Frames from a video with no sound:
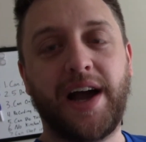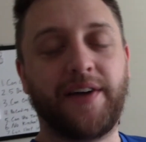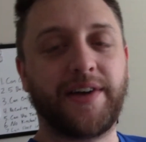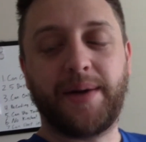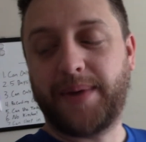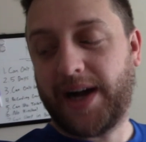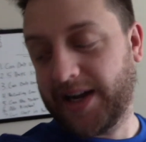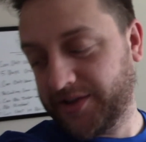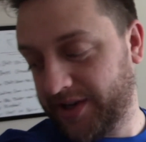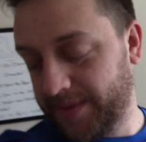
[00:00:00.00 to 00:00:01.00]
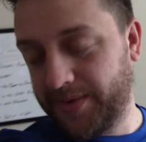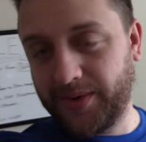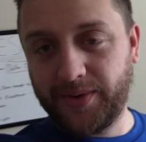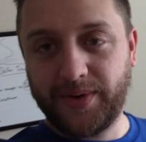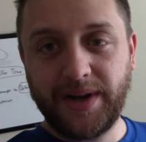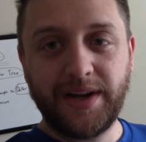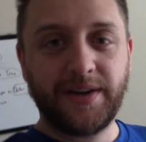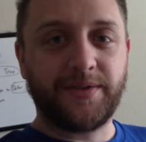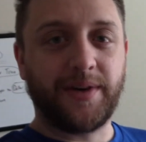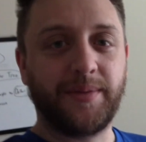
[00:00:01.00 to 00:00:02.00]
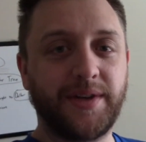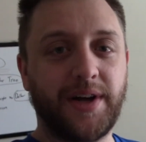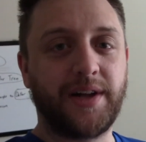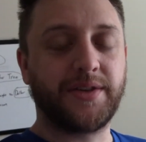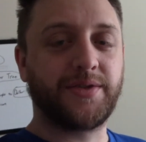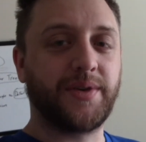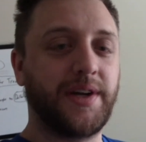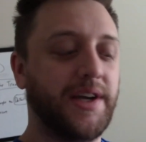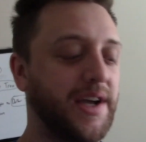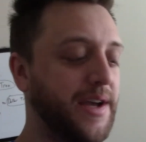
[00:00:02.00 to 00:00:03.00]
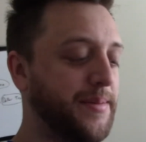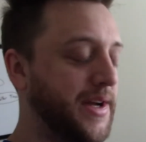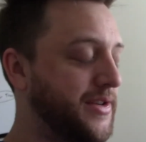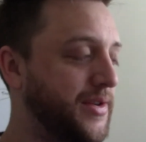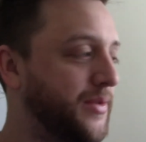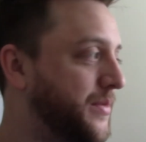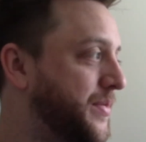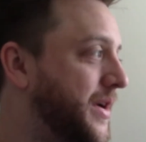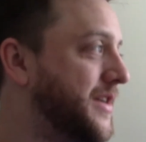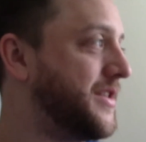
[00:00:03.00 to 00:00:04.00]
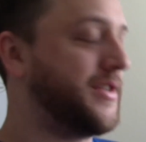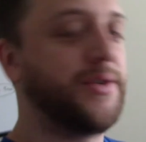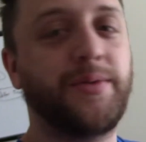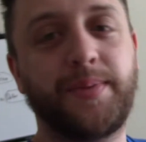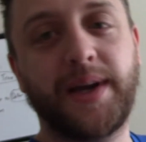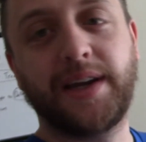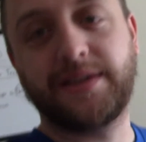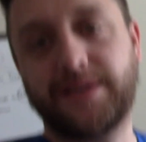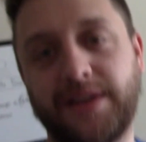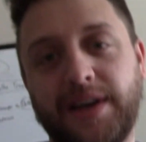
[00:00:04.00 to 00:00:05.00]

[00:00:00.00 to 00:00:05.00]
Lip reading: I've got my shampoo from the Dollar Tree and my toothbrush and toothpaste.